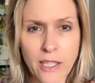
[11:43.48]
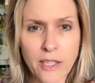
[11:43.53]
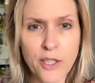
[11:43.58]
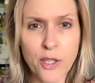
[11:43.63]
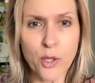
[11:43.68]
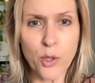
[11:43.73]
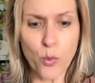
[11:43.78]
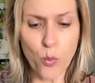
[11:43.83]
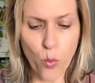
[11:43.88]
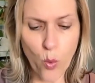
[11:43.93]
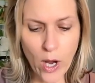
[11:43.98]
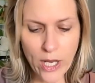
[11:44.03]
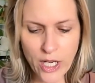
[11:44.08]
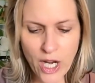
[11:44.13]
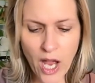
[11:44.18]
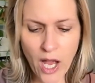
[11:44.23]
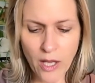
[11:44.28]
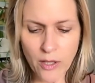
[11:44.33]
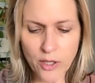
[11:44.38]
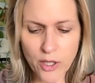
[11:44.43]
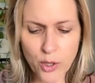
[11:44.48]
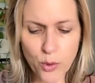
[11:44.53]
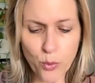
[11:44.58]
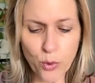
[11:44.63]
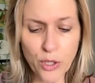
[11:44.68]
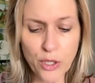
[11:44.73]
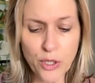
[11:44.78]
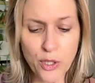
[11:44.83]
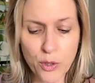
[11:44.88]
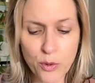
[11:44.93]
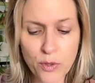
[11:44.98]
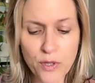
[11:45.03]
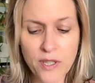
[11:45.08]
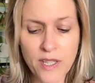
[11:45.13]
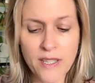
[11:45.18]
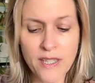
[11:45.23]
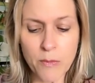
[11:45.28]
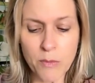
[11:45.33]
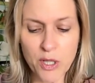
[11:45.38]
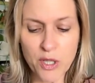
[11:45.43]
To reduce
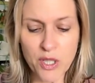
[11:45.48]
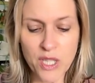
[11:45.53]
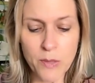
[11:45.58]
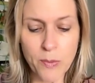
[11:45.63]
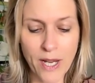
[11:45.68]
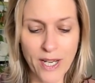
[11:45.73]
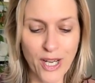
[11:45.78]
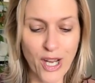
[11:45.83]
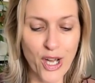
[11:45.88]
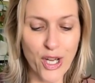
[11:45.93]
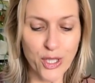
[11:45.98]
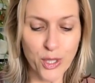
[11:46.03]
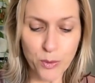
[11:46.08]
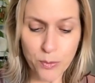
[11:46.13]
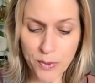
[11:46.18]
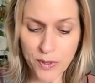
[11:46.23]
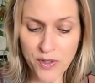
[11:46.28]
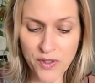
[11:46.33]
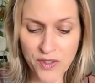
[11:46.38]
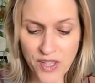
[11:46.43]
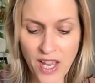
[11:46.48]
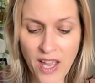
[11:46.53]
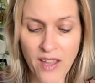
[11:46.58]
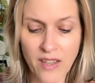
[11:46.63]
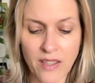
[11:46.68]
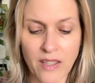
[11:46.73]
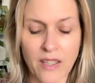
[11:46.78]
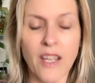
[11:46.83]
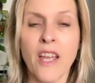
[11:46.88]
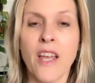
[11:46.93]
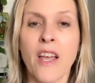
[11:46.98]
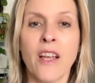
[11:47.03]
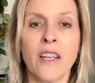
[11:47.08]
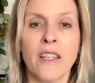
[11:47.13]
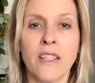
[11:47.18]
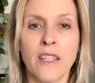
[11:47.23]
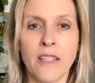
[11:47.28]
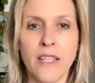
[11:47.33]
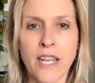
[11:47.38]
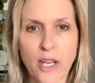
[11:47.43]
these emissions by 100%,
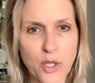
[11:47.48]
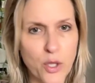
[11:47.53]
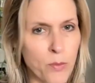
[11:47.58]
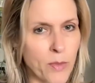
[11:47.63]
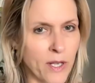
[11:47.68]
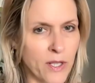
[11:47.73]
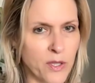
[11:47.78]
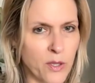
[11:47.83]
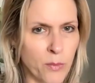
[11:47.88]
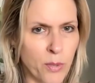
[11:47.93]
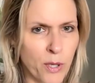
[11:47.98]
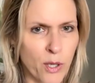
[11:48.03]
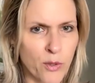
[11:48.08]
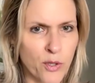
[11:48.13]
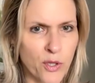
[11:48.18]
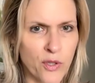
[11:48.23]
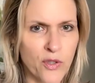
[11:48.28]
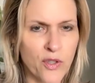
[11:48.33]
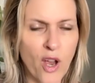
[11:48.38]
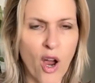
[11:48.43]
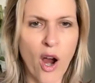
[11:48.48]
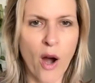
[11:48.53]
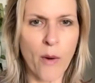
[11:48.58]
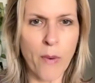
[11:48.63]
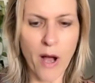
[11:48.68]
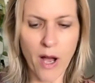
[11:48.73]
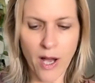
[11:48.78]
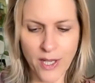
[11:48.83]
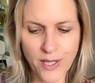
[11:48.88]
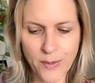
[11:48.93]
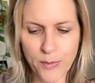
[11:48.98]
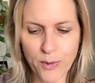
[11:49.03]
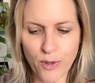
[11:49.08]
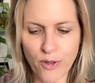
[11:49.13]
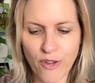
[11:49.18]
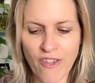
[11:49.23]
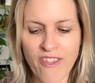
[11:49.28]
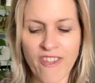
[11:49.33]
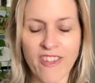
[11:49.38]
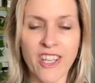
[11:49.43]
nature-based approaches are
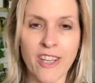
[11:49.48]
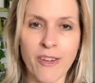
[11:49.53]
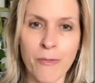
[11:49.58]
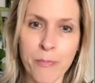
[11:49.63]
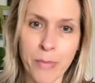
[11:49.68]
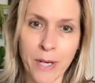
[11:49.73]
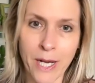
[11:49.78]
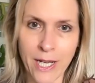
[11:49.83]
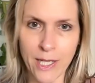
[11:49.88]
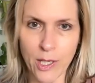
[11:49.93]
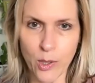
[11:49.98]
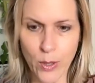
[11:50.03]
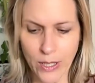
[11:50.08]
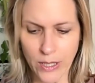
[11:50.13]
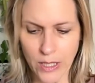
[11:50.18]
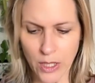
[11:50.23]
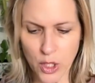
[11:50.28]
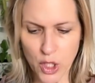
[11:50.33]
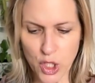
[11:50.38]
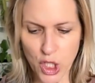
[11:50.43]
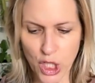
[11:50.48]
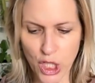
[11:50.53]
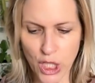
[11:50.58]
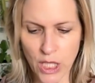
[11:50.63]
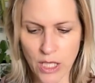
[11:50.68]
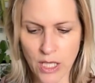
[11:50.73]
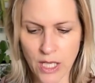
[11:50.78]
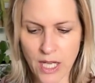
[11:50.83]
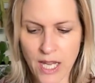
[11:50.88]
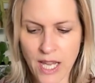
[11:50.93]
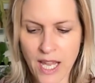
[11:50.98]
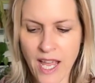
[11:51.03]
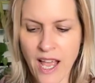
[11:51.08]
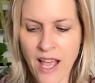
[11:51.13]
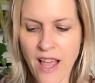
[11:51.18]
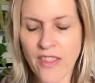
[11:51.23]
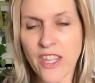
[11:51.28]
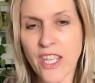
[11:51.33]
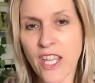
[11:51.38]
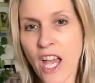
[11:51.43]
possible via bio-LNG.
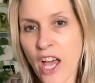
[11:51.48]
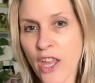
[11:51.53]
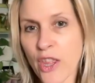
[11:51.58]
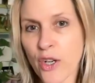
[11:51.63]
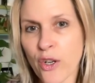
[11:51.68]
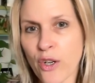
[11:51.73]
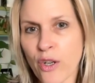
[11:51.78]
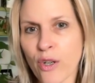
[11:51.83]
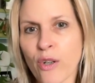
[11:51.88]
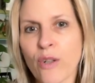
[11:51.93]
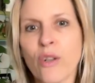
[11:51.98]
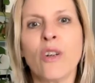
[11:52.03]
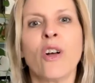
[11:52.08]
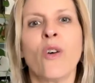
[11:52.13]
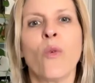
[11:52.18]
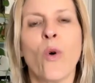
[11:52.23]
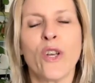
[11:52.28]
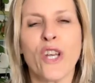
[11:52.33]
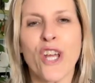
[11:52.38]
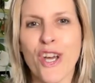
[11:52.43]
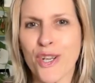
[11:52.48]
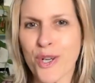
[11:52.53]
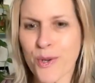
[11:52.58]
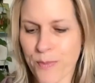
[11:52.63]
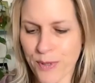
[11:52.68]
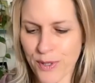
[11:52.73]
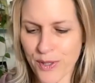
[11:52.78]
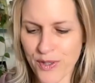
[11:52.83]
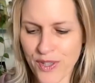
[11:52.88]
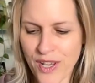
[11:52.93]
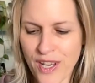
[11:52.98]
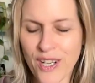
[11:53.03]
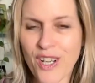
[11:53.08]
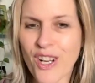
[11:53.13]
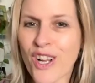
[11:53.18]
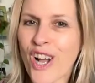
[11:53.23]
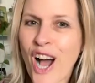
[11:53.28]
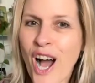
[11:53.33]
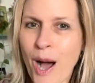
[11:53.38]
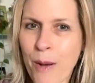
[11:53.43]
The other 100%
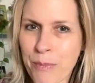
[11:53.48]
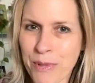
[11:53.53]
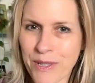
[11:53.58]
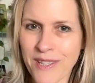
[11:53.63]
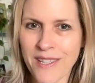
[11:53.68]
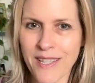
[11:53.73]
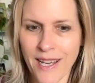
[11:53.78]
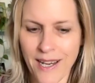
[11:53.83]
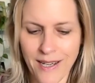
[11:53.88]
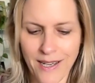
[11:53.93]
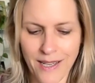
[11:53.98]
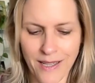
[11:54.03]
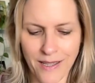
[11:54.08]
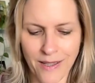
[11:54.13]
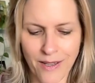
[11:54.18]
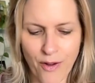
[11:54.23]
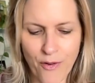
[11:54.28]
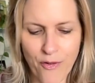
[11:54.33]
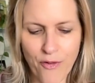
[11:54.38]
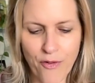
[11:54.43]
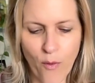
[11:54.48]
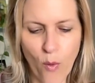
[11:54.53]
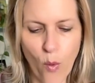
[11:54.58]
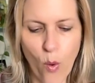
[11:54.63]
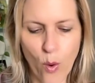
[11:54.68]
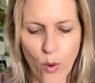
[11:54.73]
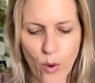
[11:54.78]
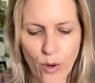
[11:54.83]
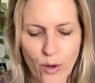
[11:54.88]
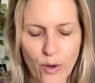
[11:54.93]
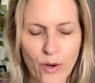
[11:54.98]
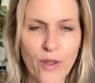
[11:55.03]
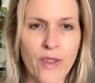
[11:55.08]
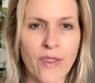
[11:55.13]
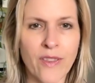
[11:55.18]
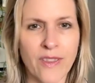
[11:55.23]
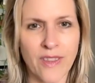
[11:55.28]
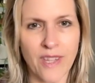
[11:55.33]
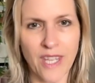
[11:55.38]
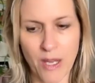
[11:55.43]
compensating for
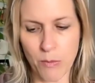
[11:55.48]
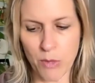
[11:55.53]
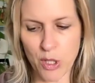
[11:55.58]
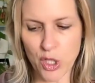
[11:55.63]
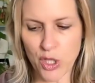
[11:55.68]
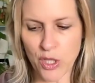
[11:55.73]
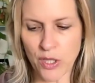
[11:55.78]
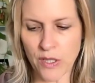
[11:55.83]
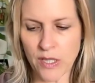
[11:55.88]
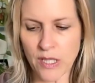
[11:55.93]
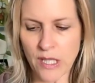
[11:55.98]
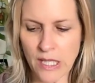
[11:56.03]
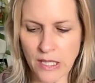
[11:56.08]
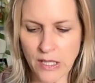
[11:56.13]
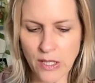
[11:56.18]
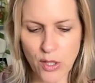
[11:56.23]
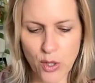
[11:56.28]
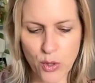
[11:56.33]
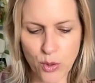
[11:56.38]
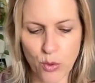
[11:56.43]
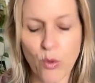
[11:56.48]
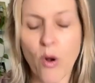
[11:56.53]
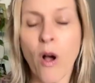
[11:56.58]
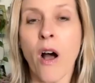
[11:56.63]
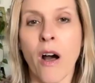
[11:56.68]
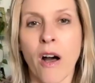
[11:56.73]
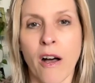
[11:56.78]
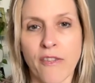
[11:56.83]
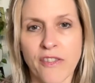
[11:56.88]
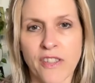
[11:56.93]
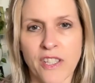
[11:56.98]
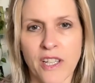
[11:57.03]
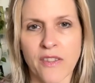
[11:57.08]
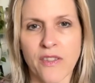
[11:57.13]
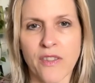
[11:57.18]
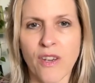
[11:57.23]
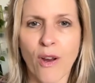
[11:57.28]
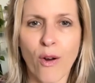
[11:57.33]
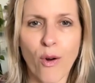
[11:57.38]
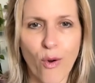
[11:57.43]
the emissions is through
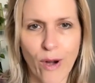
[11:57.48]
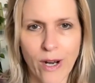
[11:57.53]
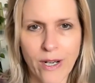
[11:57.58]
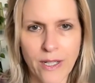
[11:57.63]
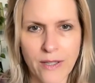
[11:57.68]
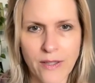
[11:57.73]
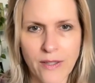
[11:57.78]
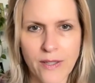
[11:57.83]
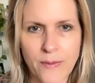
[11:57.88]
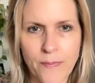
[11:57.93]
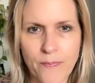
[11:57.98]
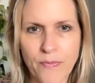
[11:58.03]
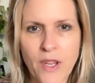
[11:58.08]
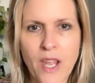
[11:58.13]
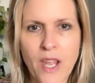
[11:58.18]
offsets credits.